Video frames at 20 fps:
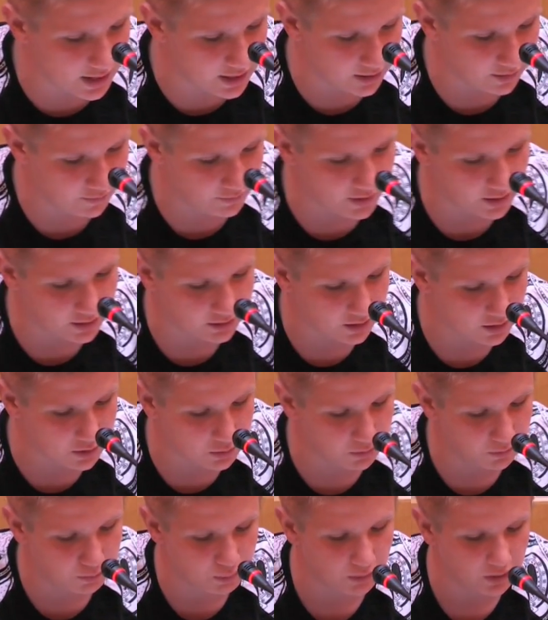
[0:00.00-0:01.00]
any of that does
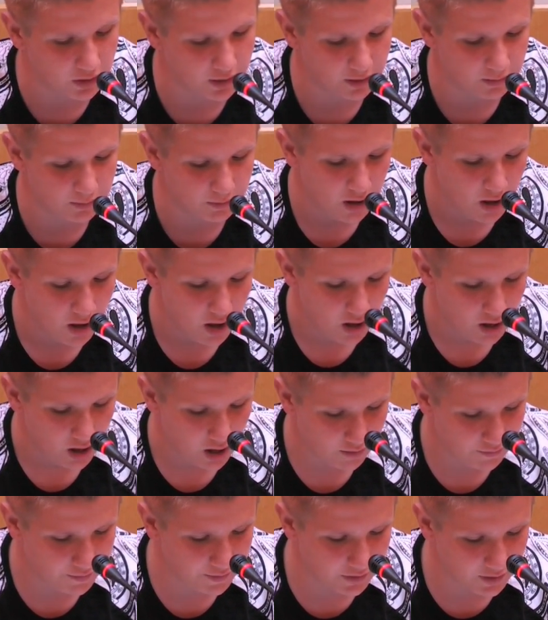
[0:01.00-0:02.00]
with bullying.
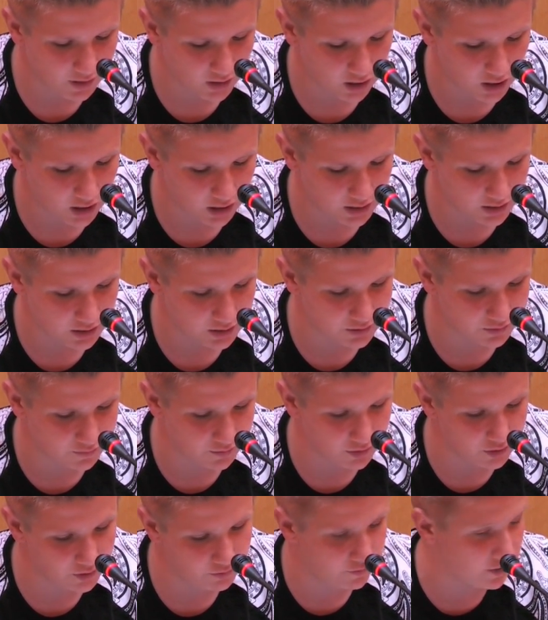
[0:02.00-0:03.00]
I think the line is
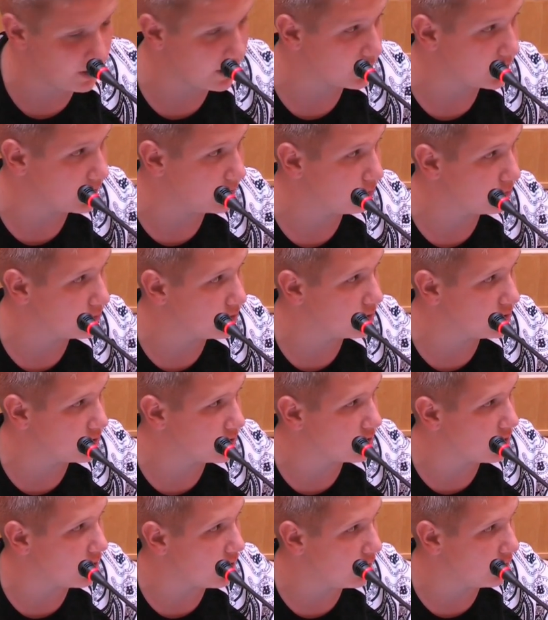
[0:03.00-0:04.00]
for the victim to
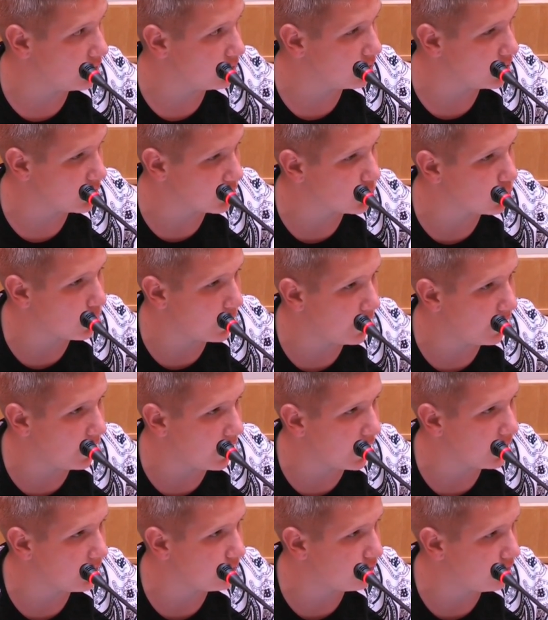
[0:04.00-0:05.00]
decide. It's when
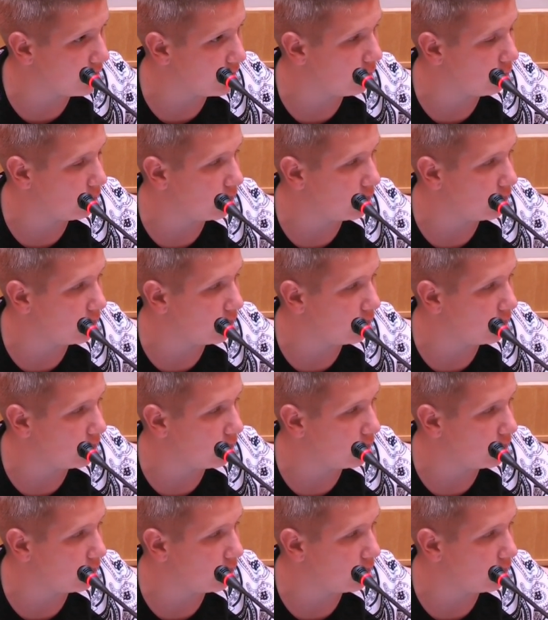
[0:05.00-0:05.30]
they feel